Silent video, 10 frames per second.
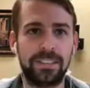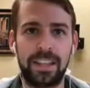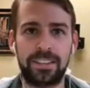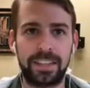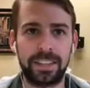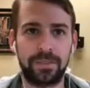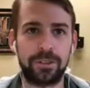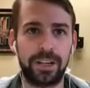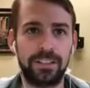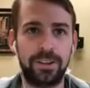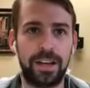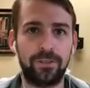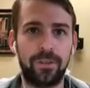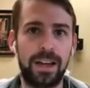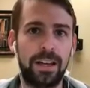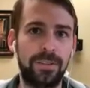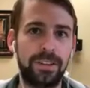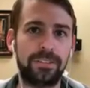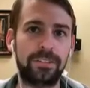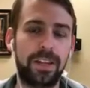another thing that I'm trying to do.
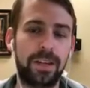I'm